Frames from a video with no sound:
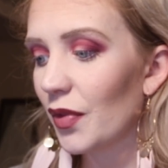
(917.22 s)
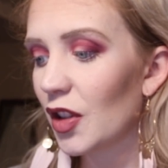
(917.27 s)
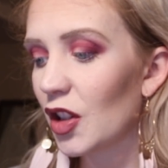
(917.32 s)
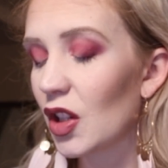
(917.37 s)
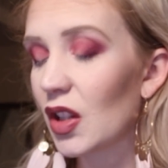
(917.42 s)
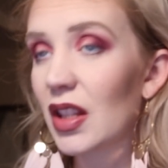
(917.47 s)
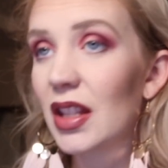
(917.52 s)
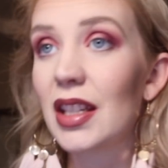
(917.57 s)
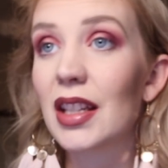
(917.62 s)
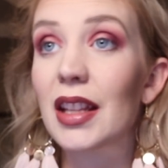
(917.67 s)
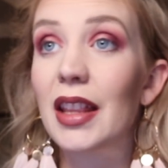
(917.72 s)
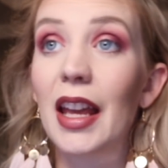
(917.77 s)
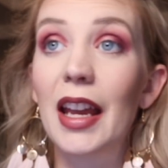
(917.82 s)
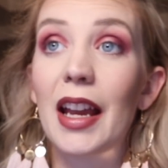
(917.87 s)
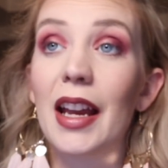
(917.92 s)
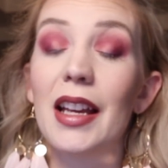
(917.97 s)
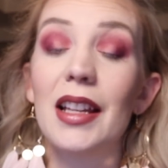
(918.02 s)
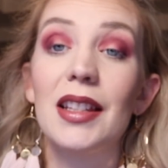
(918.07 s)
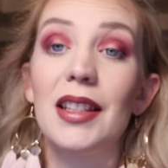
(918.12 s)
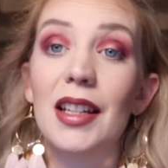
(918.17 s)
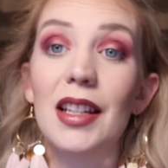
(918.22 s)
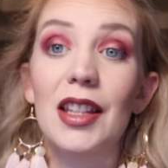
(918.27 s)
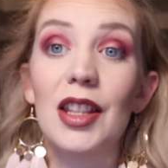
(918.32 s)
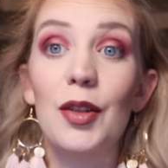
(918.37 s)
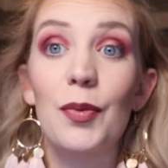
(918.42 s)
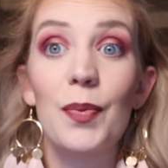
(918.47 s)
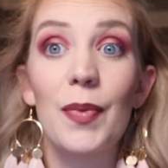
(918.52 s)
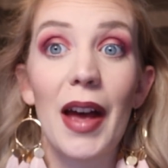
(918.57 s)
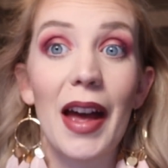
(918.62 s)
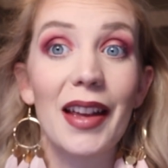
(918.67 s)
just like I said,
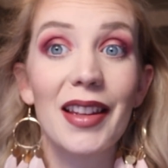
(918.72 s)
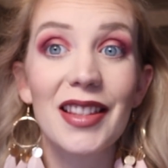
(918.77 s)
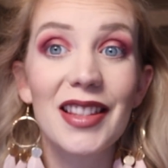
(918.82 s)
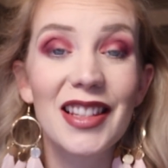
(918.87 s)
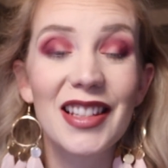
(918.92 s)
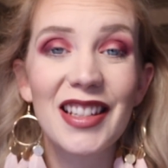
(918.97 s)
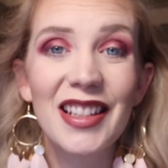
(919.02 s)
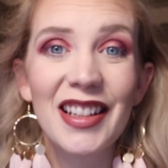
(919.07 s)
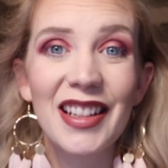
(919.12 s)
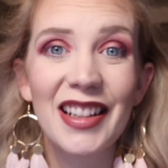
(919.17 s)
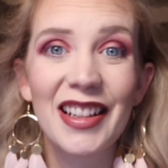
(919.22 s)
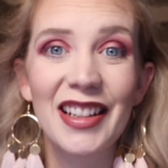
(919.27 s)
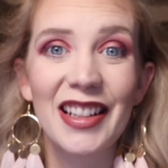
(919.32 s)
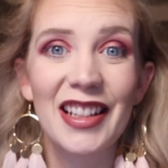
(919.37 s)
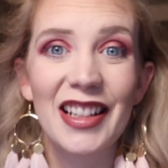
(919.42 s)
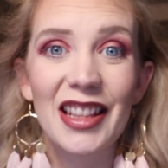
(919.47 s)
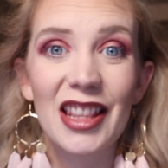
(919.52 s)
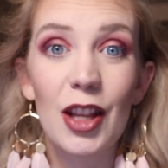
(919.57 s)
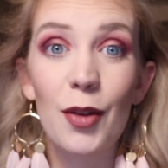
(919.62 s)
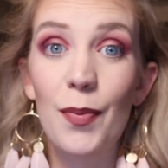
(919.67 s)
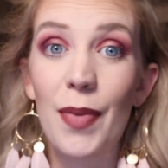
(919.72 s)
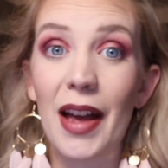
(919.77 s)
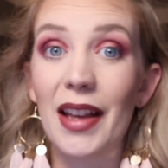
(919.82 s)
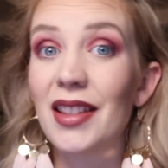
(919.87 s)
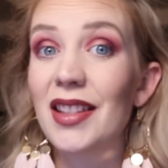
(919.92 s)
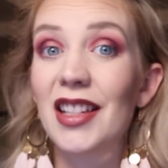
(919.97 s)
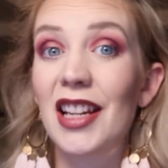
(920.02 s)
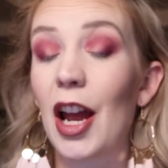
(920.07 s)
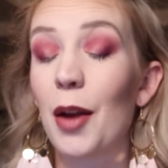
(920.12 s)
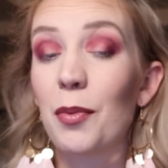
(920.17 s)
the best
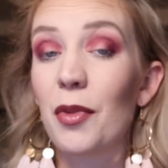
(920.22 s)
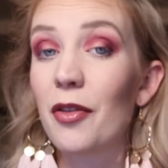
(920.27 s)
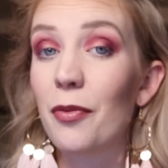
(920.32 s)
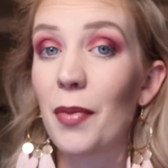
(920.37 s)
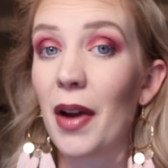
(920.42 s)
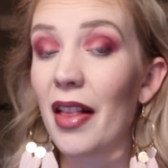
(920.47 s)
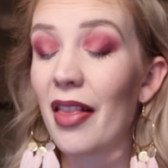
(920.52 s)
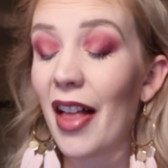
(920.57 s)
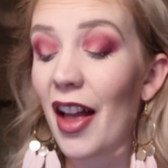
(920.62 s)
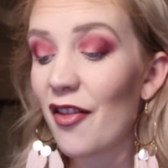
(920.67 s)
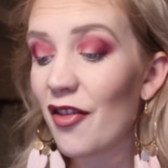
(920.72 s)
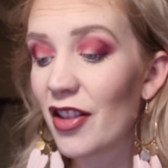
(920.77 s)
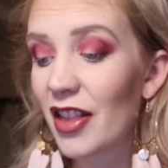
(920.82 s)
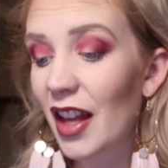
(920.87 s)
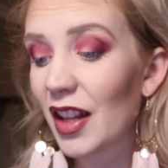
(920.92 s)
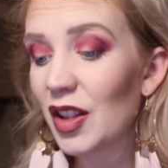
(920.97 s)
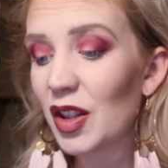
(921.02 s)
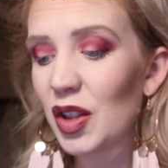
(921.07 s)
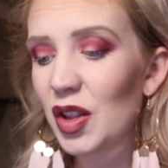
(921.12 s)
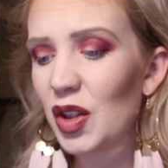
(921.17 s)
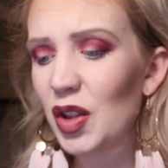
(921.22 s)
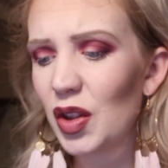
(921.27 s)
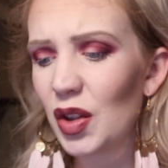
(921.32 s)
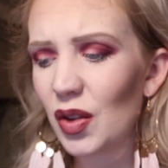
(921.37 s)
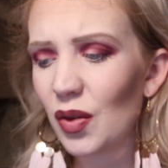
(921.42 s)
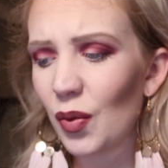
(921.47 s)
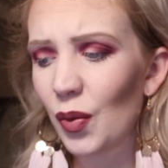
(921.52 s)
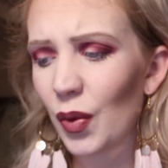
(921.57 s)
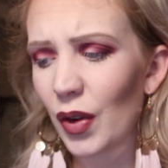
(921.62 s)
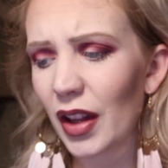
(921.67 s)
time of my life, and that's
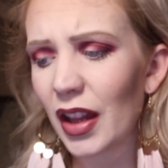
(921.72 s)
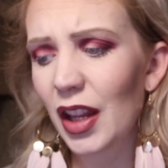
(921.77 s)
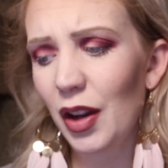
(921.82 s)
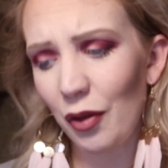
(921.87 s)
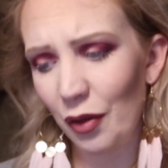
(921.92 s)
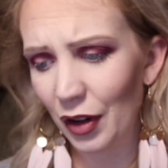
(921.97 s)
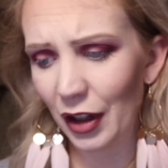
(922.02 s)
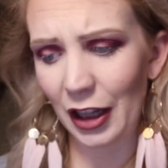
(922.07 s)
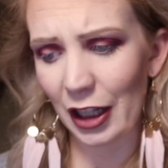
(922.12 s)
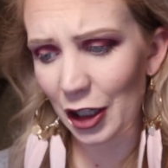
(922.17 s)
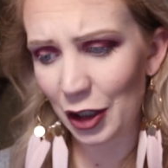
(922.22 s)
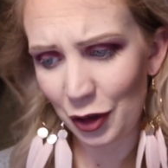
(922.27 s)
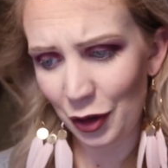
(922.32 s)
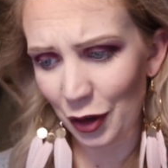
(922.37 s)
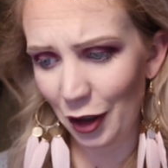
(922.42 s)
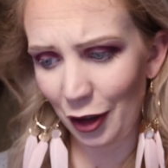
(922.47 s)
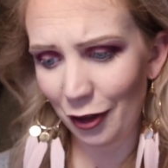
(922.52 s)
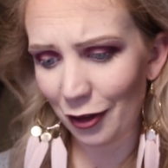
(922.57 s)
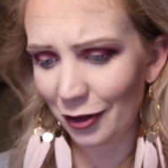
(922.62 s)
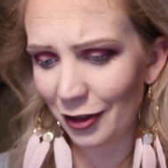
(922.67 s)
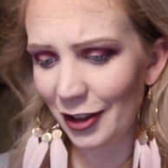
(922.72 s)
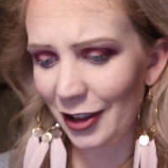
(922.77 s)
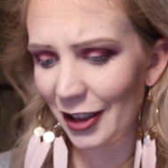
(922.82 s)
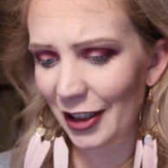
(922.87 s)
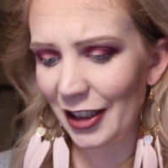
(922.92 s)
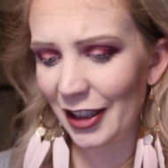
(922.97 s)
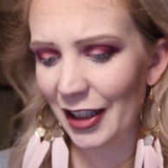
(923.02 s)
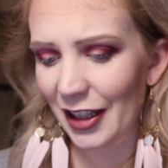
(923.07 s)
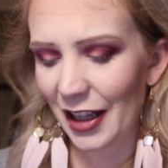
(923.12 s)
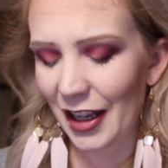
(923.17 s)
really, really true.
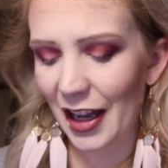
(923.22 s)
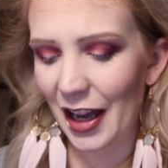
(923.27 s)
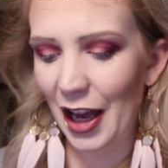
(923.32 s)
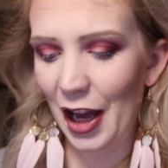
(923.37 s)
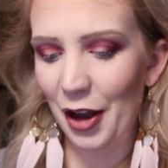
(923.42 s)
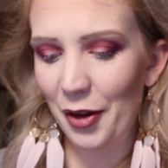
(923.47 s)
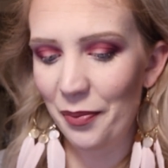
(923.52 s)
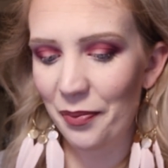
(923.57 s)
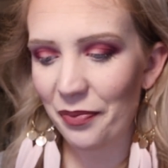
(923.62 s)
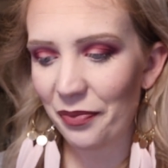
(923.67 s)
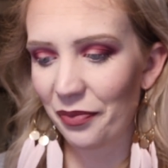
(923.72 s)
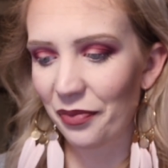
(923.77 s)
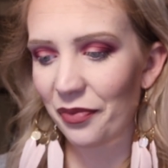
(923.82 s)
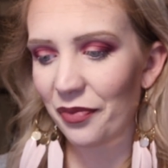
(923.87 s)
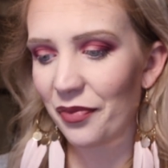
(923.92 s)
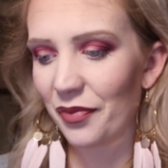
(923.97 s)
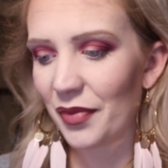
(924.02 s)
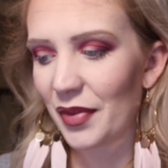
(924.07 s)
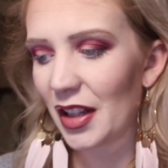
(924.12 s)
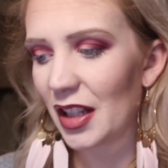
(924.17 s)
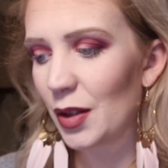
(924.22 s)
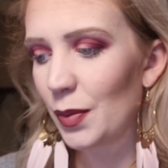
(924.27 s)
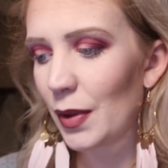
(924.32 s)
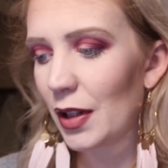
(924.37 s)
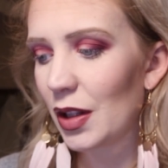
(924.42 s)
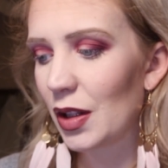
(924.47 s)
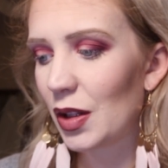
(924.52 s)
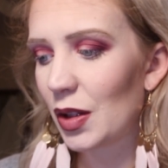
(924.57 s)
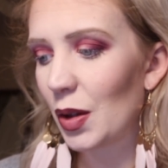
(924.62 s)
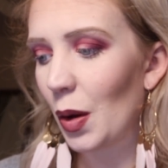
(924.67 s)
It's
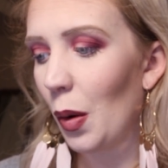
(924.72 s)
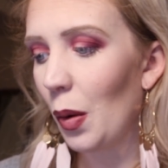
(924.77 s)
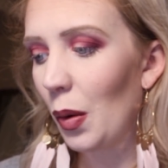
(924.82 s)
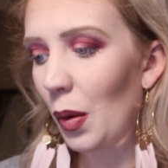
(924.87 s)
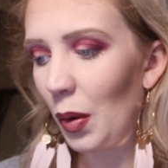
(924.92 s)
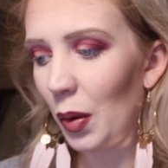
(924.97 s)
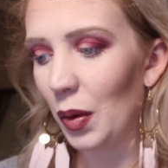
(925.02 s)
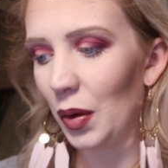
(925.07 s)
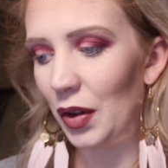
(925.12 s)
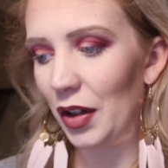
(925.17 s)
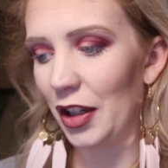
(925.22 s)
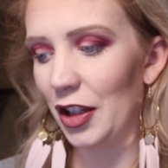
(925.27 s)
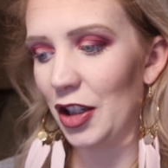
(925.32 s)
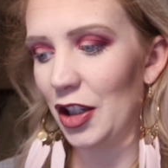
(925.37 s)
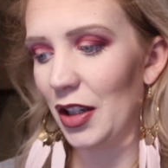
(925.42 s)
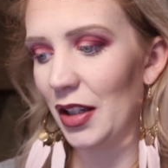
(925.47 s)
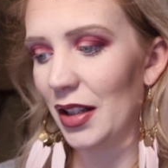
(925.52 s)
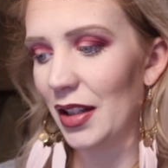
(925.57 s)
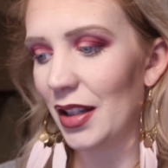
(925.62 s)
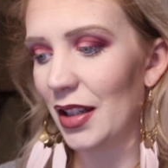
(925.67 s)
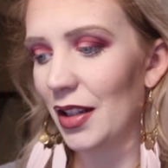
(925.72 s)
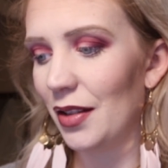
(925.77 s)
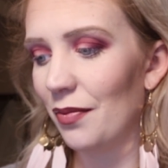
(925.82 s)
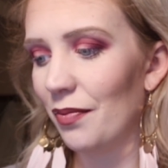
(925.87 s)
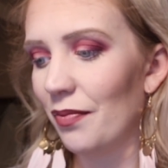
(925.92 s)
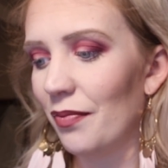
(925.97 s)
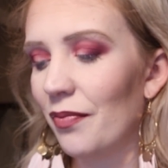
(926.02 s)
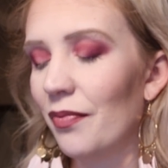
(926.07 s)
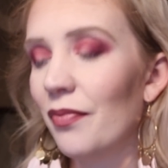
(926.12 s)
been so cool to just